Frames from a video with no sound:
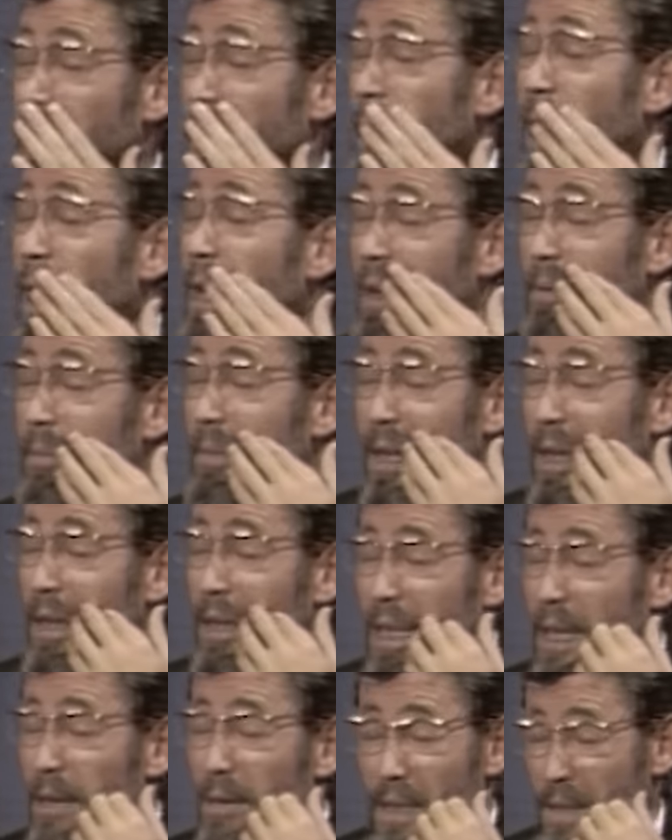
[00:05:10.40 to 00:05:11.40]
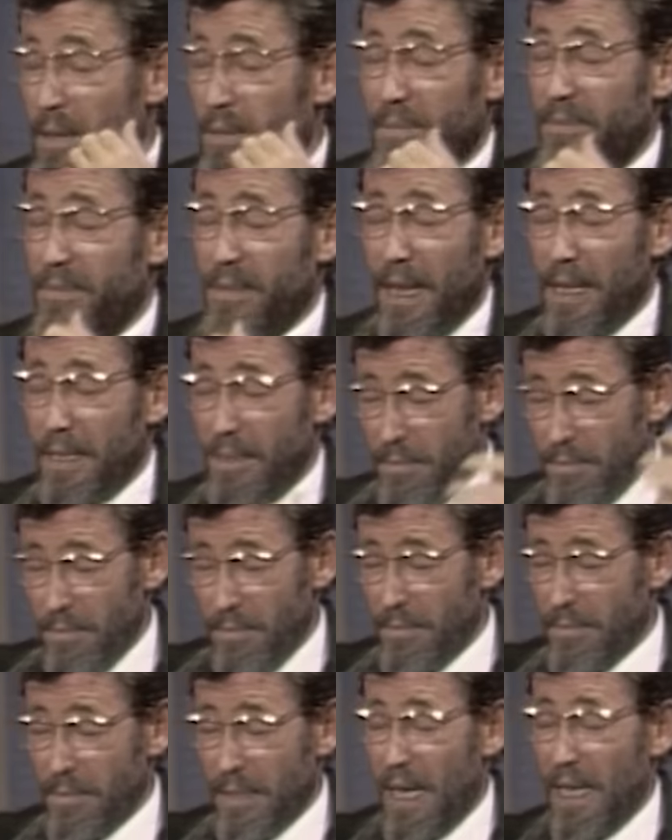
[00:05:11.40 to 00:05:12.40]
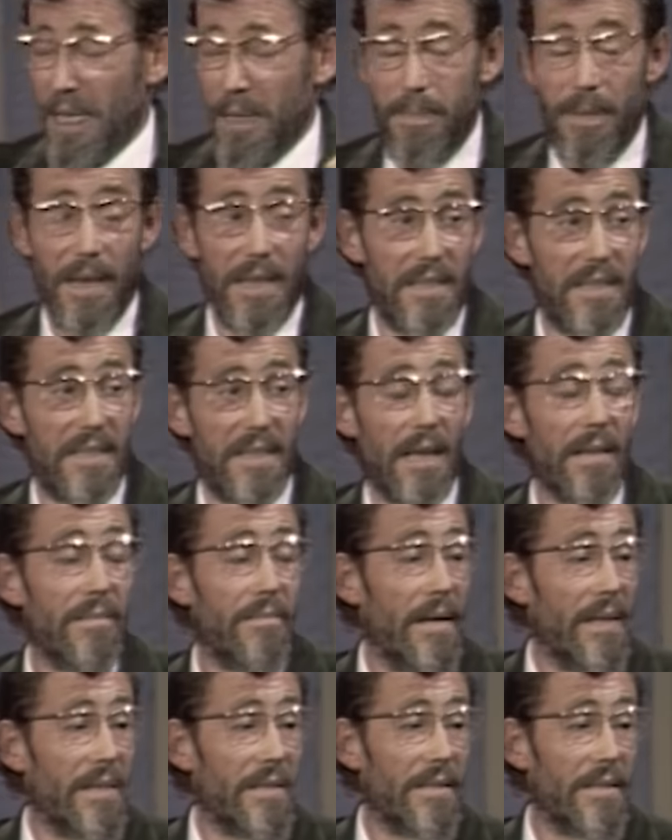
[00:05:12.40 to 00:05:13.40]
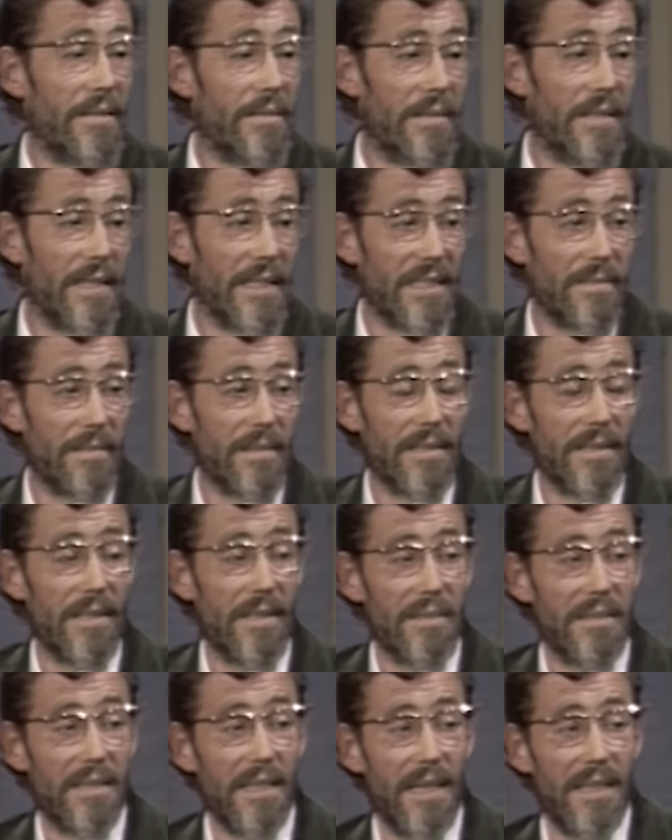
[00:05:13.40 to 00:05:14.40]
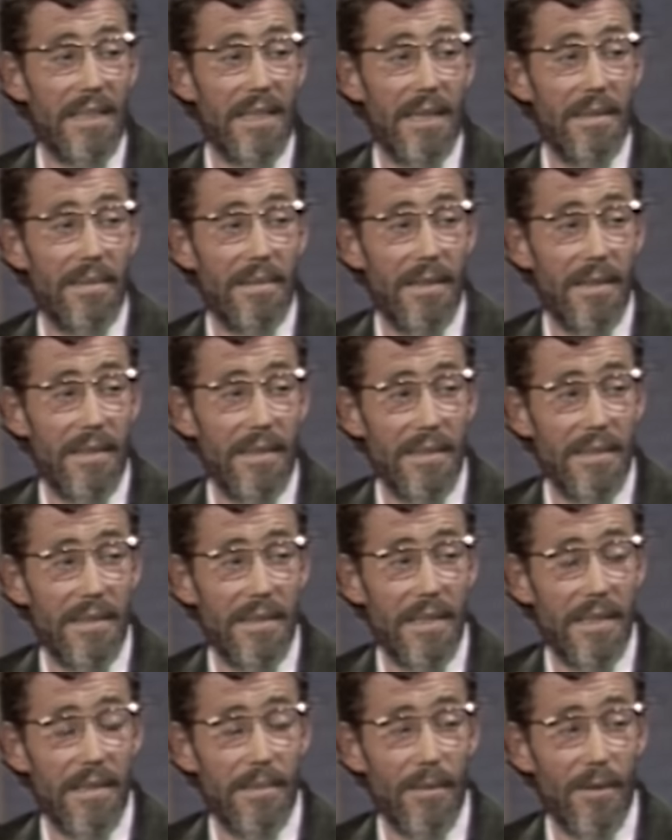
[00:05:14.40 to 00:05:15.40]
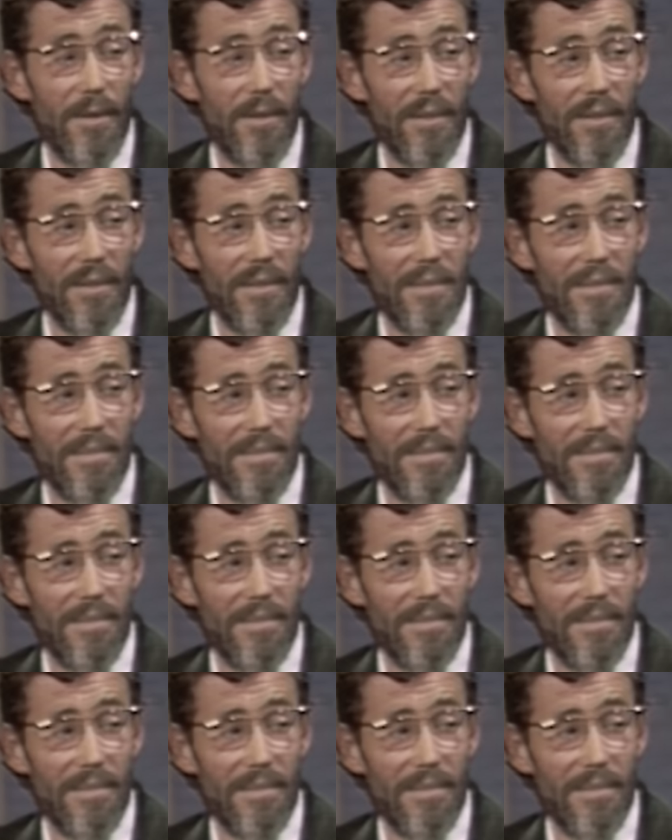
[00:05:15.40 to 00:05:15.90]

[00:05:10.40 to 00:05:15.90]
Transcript: now. I mean, I allow other fine, highly paid stuntmen to do things, but those days I did them all.